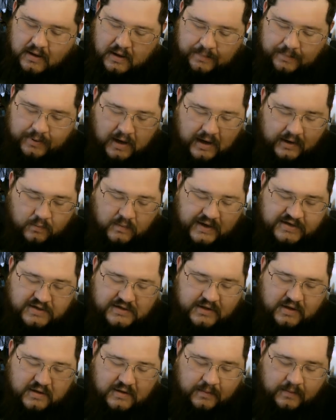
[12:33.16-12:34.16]
upon
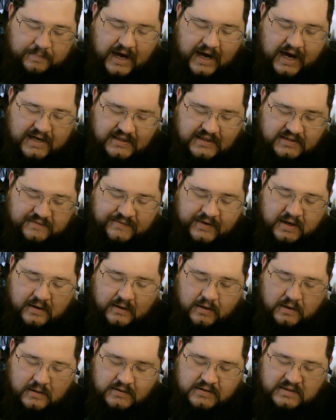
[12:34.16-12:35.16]
which the bodies of
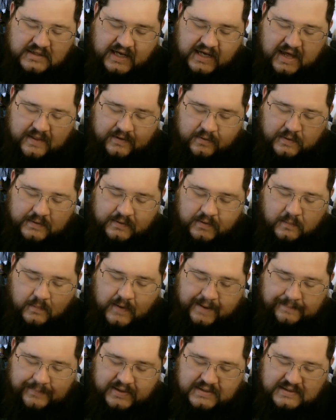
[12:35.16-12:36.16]
heroes, together with their
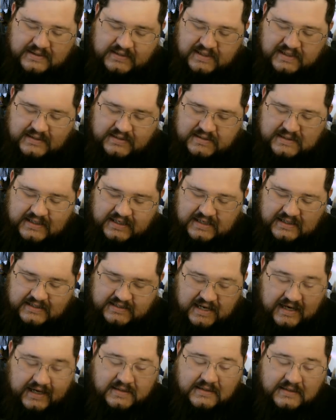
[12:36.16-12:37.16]
weapons and
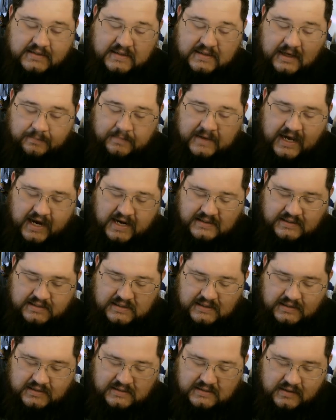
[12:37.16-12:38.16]
steeds, and in some
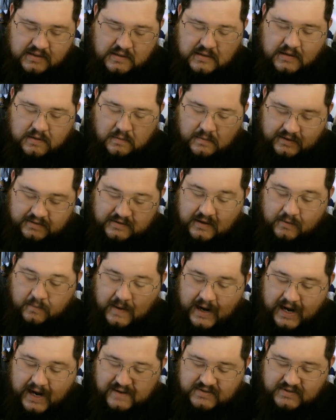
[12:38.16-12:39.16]
cases with their
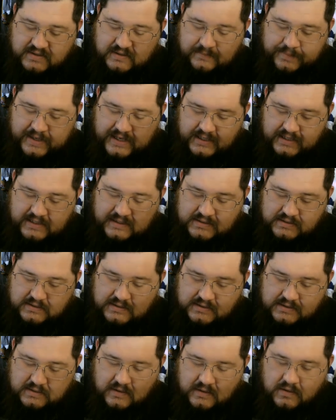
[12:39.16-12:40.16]
wives and
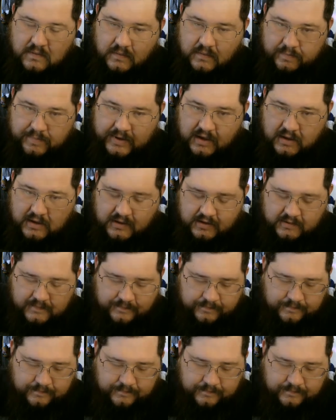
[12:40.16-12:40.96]
dependents, were burned.